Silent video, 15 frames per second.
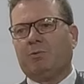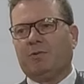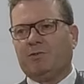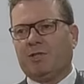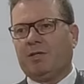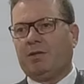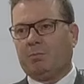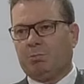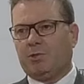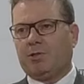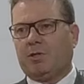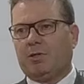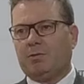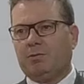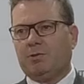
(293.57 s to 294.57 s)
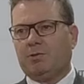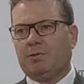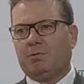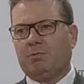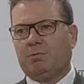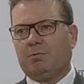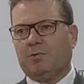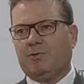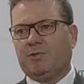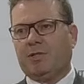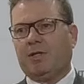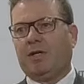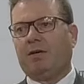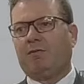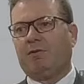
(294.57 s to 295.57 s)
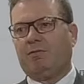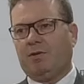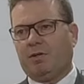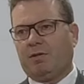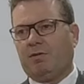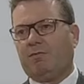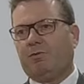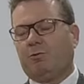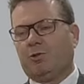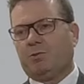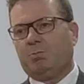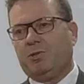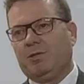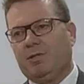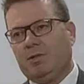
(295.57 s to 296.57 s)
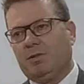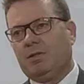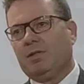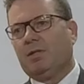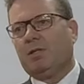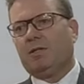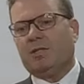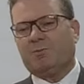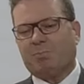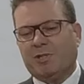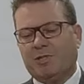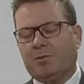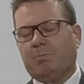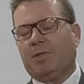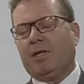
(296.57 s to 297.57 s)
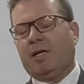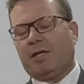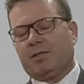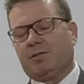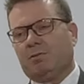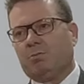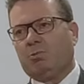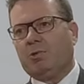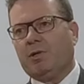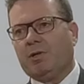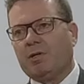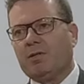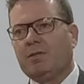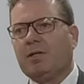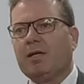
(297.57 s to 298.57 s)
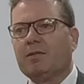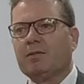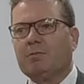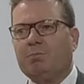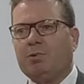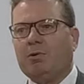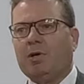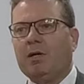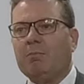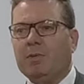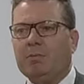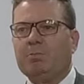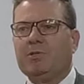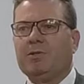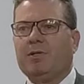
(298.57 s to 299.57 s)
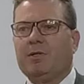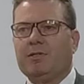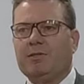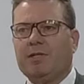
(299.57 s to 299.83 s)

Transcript: seen the patrols, we've seen heavy vehicle enforcement unit. There's been some excellent work conducted by members in those